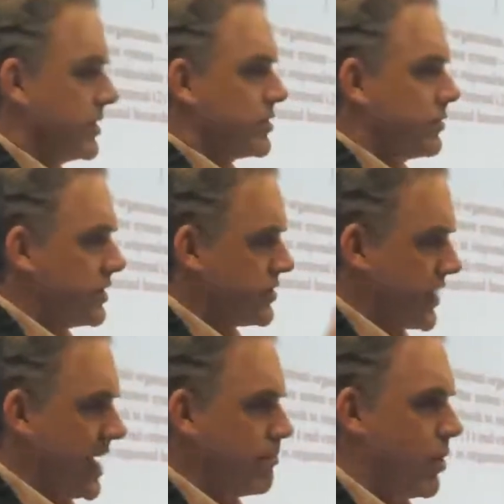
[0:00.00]
And so the
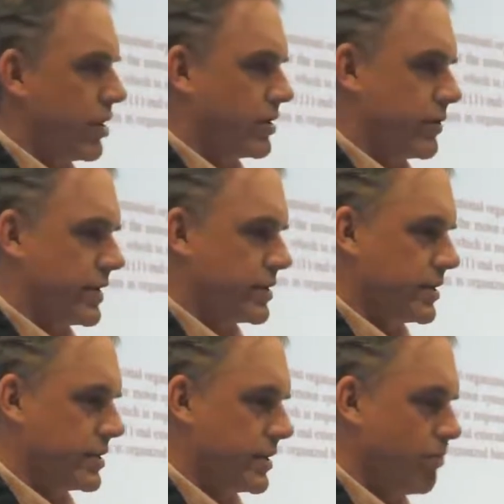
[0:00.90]
state monitoring
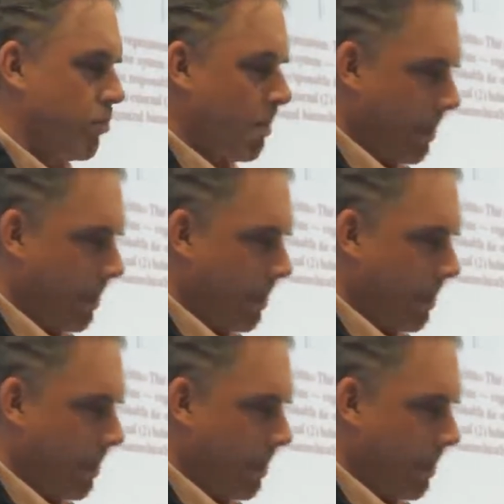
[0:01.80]
system